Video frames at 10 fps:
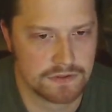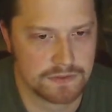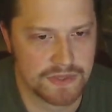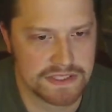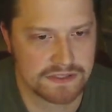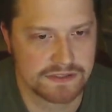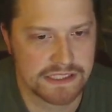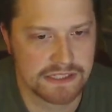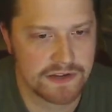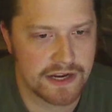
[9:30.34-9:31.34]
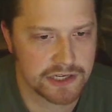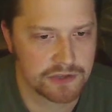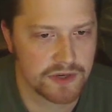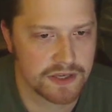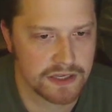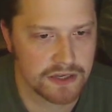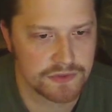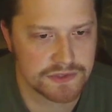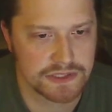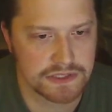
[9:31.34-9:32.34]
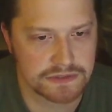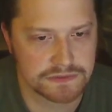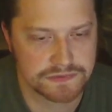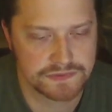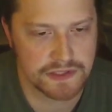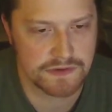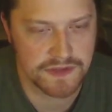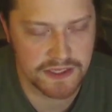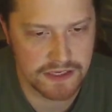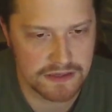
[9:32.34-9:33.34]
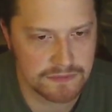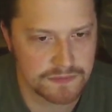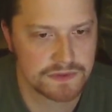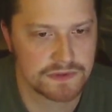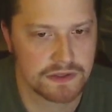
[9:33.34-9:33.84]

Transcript: basically give an accurate account of of the game.